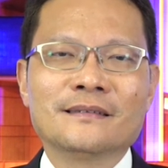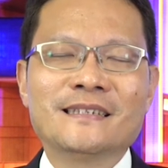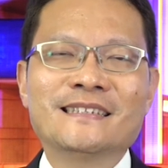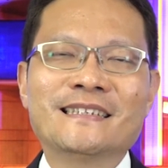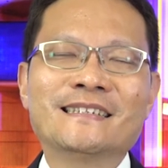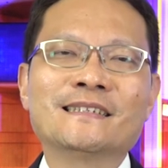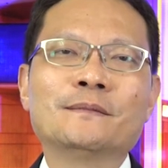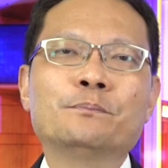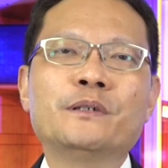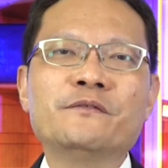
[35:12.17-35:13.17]
This
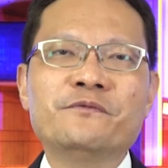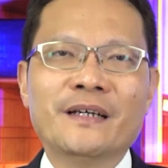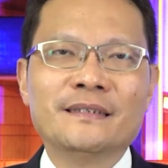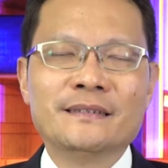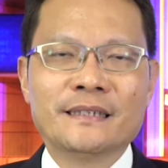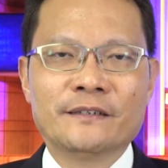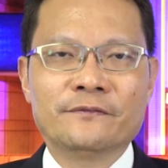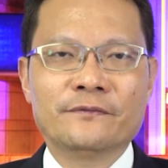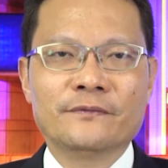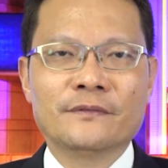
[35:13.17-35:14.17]
is
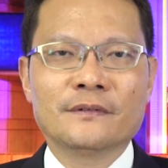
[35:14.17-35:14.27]
preventive.